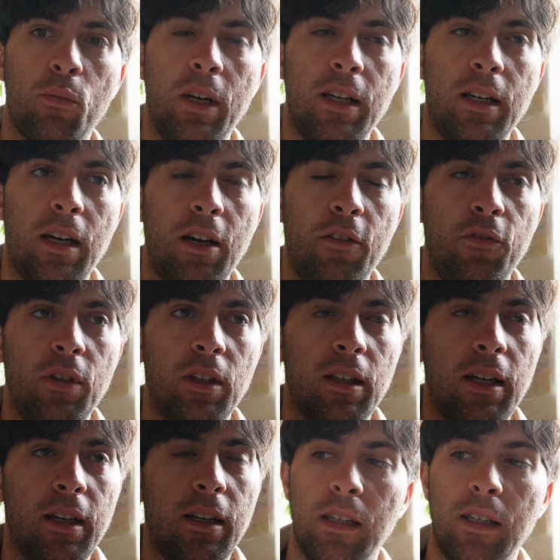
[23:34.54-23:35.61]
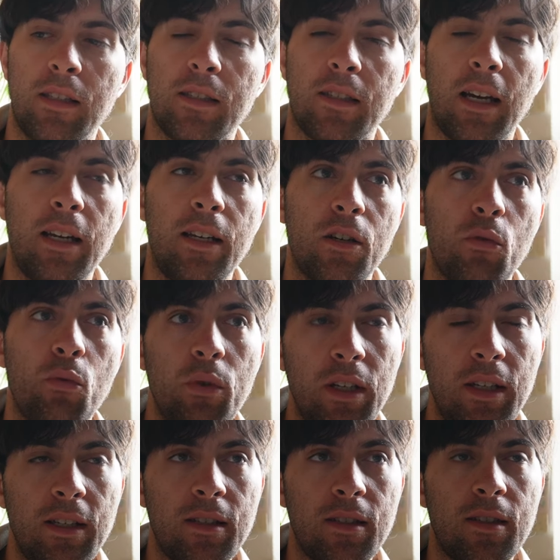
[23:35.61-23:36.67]
when I feel like it's getting
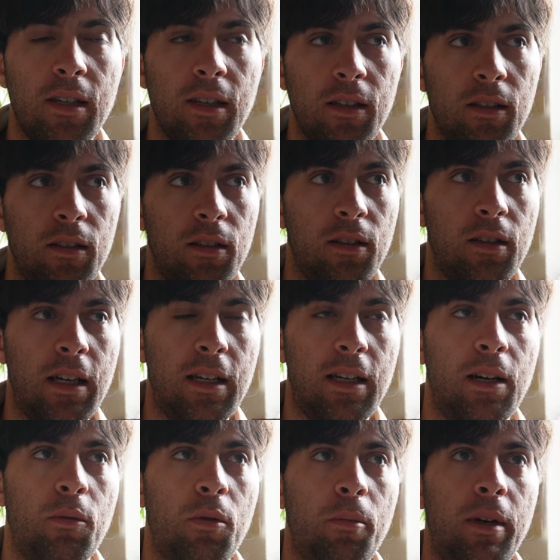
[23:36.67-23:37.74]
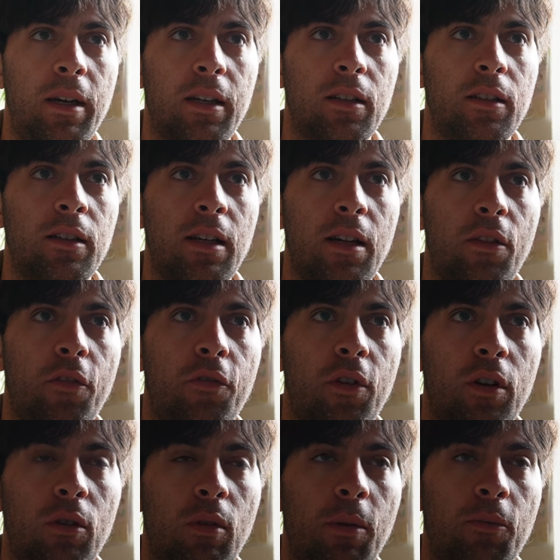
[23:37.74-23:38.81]
really sick, then I will make another
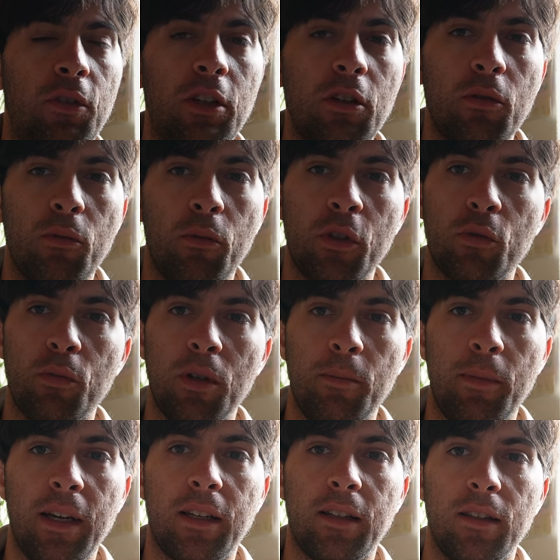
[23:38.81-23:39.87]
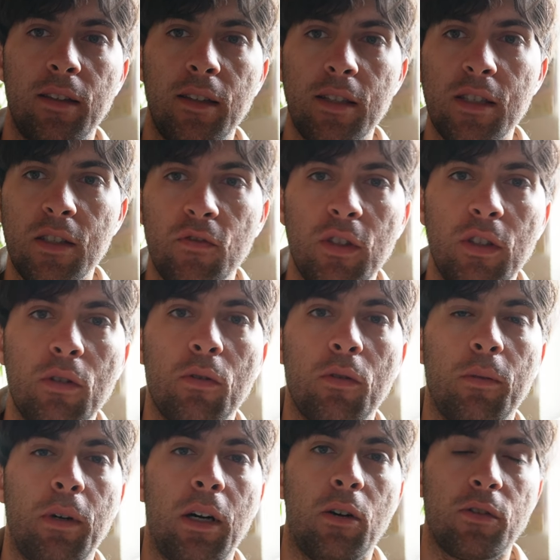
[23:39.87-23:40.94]
follow-up video, which will make this video
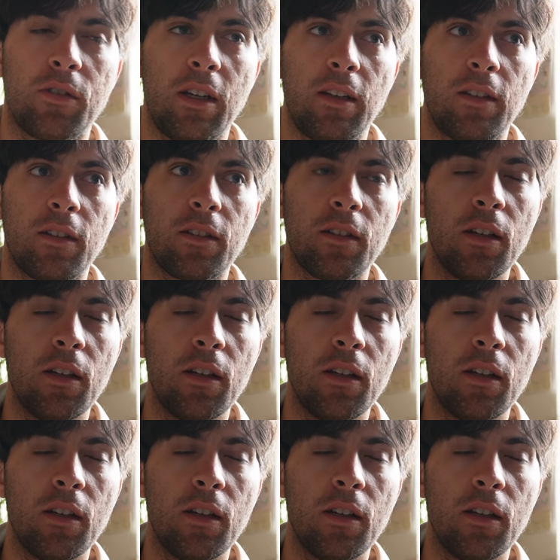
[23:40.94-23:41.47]
outdated.